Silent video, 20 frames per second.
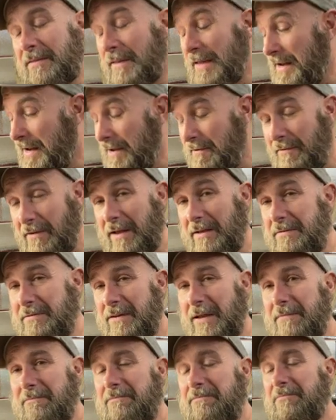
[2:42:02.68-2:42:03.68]
and I
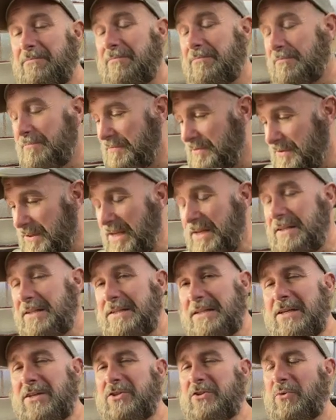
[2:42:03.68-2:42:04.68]
sent
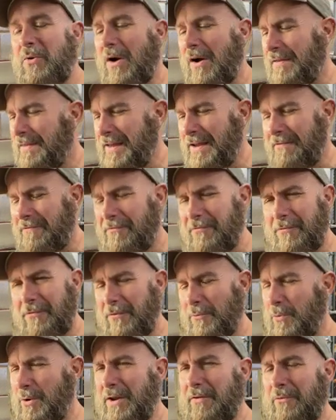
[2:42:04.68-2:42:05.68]
it to Issaquah, and they,
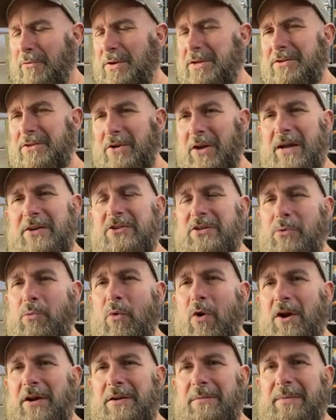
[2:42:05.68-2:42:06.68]
for whatever reason, are actually
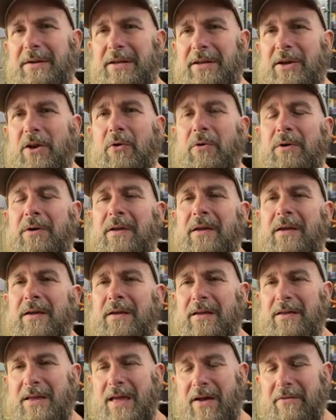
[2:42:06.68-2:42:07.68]
wanting me to go and
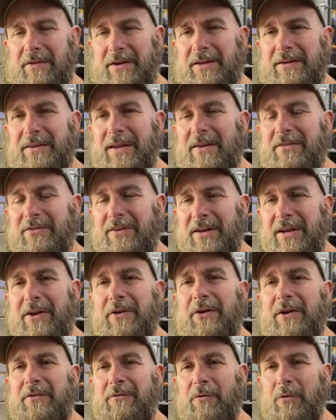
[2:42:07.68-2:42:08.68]
have a contested
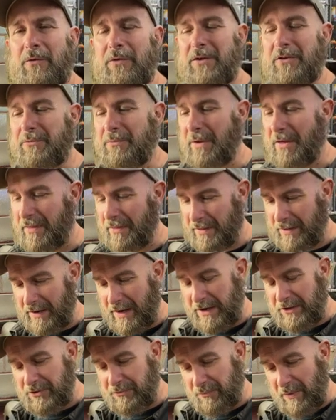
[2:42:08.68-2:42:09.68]
hearing for this rather
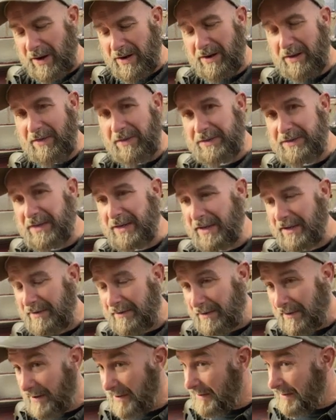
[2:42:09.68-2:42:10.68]
than I just write it on the
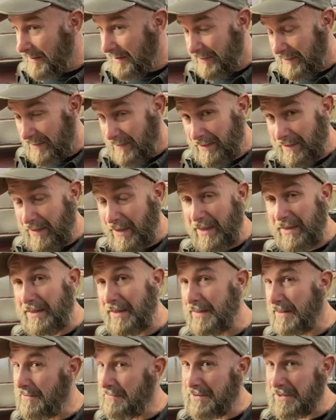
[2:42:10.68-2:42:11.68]
ticket,
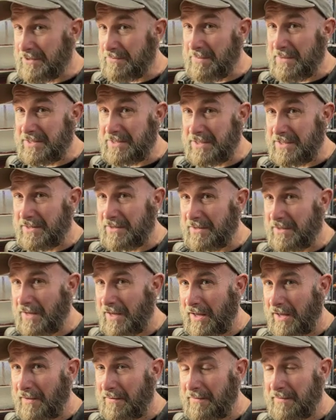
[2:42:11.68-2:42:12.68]
and they've dismissed it
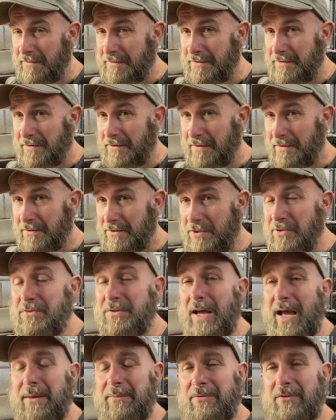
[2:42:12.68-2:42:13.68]
2
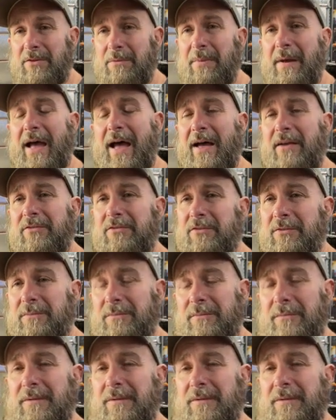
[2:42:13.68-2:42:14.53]
times in the past.